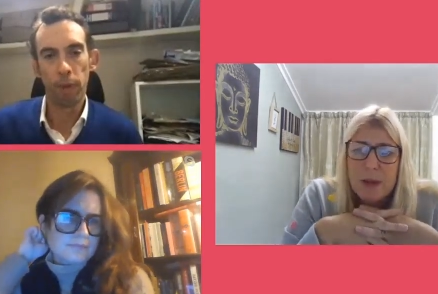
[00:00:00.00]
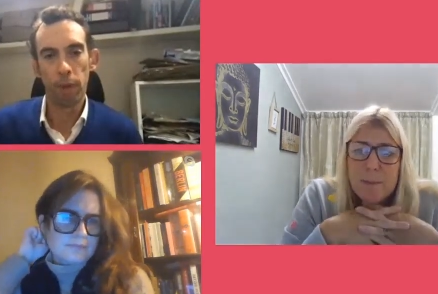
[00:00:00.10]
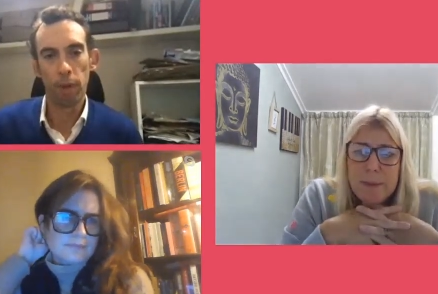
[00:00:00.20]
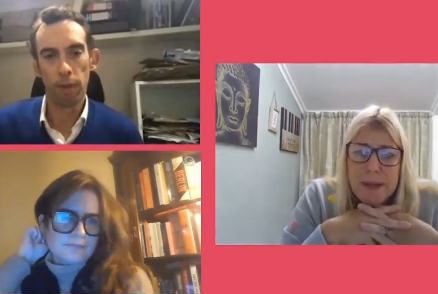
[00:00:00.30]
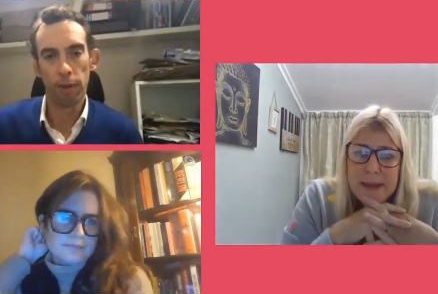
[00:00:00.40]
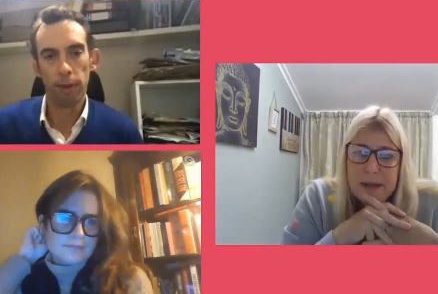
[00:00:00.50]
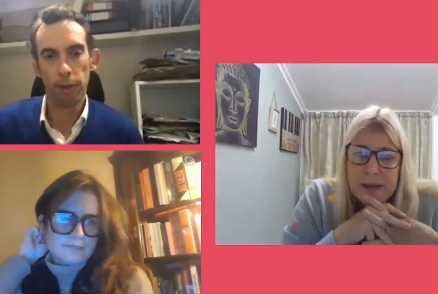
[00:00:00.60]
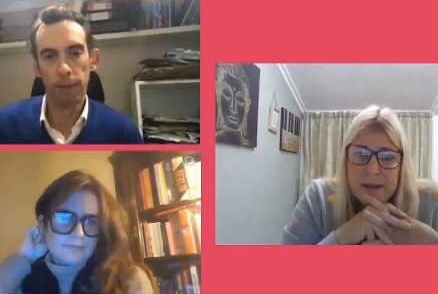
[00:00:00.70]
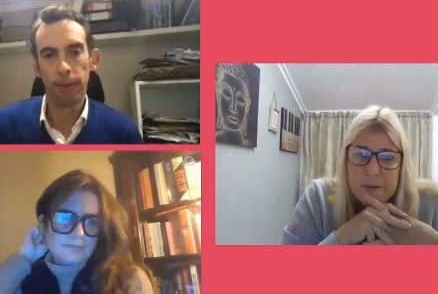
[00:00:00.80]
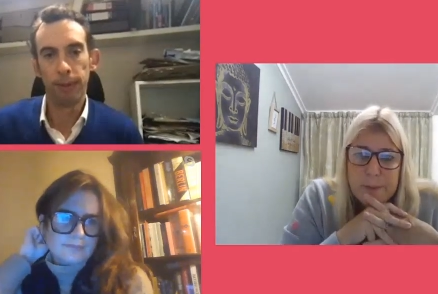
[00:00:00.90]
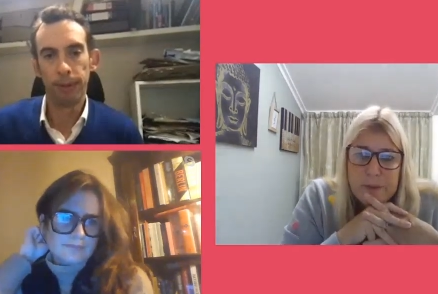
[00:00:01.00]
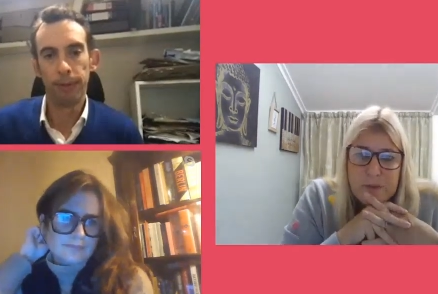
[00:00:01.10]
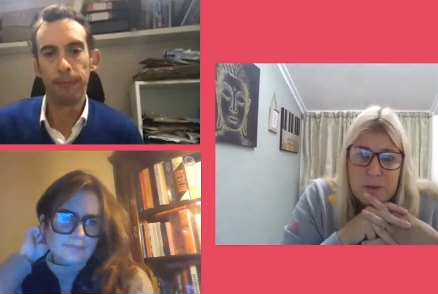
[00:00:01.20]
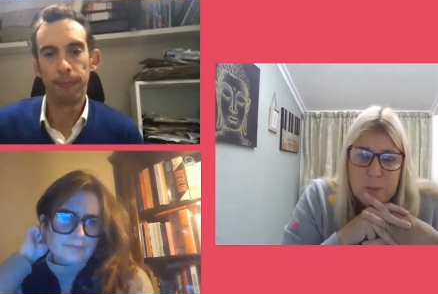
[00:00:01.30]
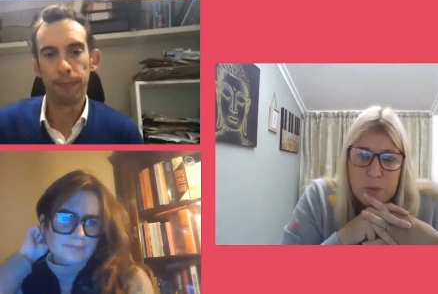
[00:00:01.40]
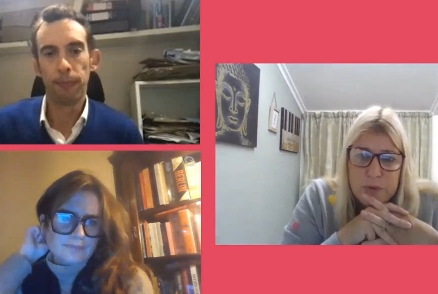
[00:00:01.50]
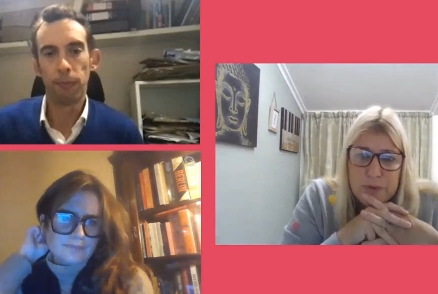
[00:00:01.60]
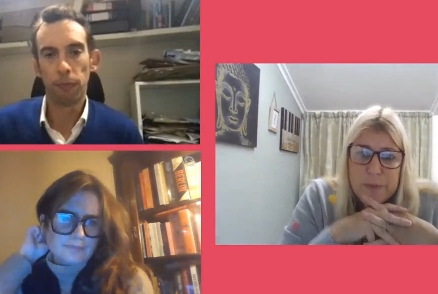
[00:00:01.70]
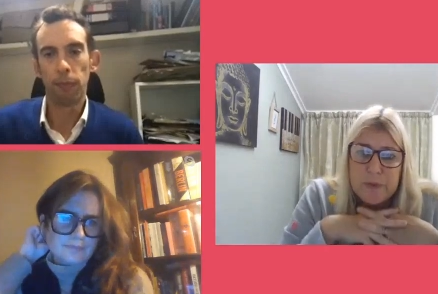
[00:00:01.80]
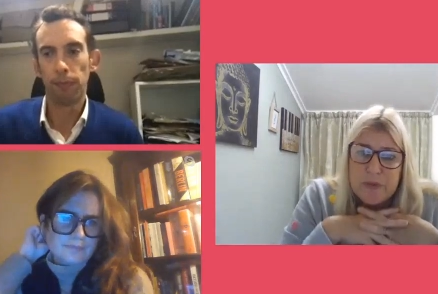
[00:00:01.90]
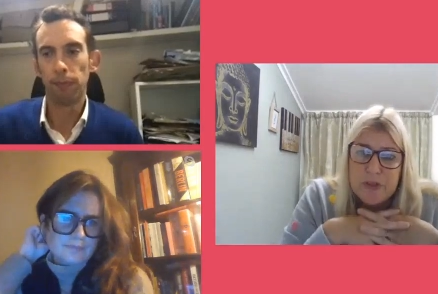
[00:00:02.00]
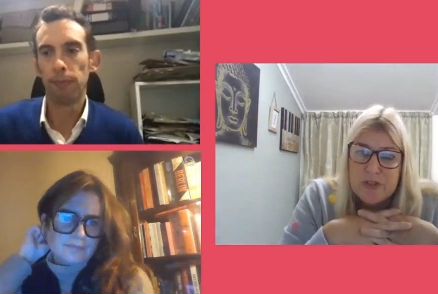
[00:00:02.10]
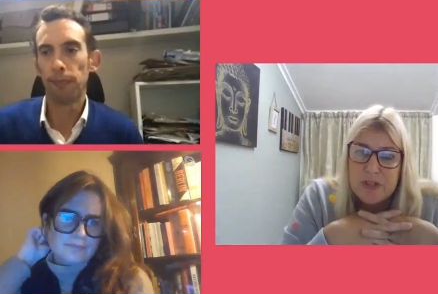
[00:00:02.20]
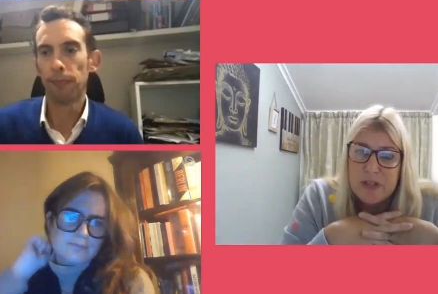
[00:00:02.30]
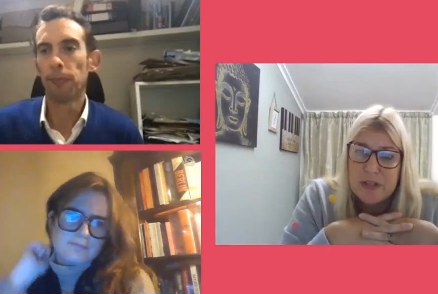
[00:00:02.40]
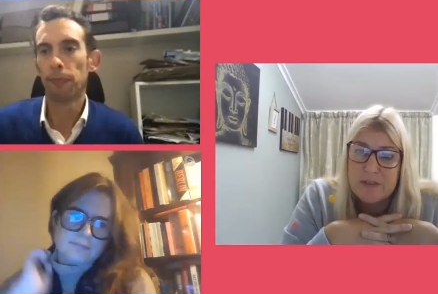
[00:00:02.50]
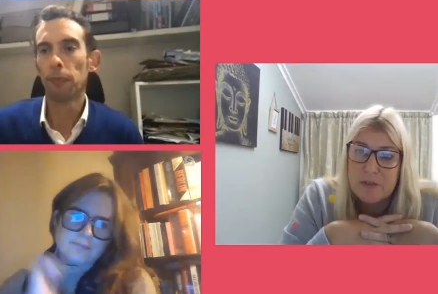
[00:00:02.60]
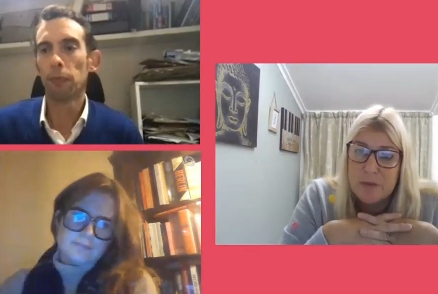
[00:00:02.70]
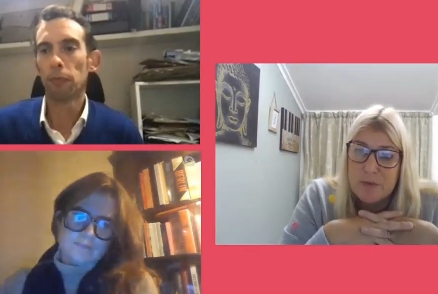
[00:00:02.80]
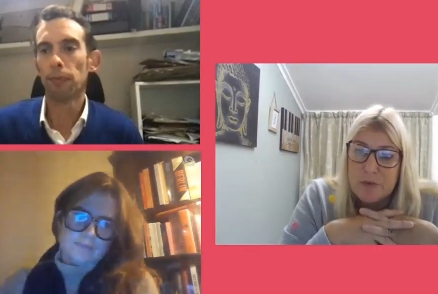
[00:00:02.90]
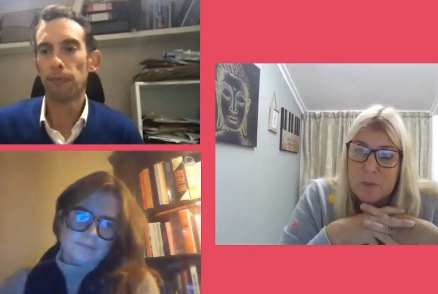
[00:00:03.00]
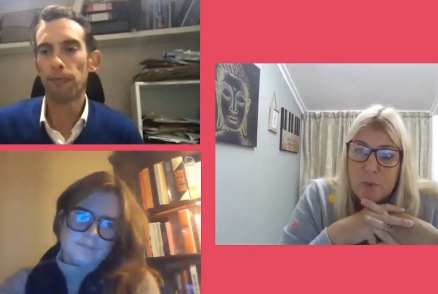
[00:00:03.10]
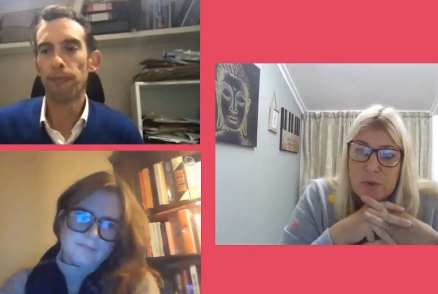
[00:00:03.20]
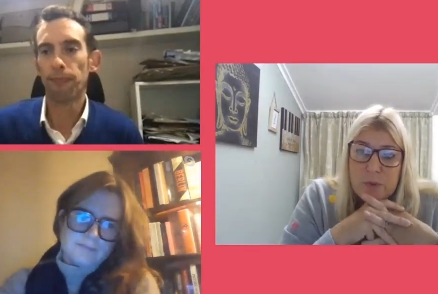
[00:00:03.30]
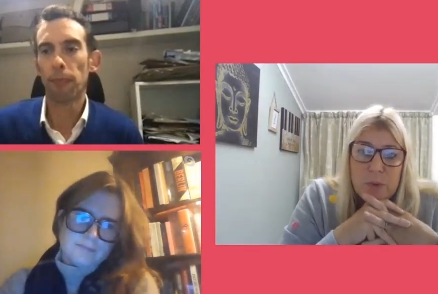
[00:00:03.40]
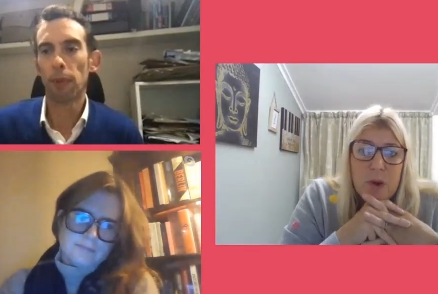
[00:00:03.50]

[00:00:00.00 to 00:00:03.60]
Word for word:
Speaker 1: completely, depending on what treatment that she is offered and what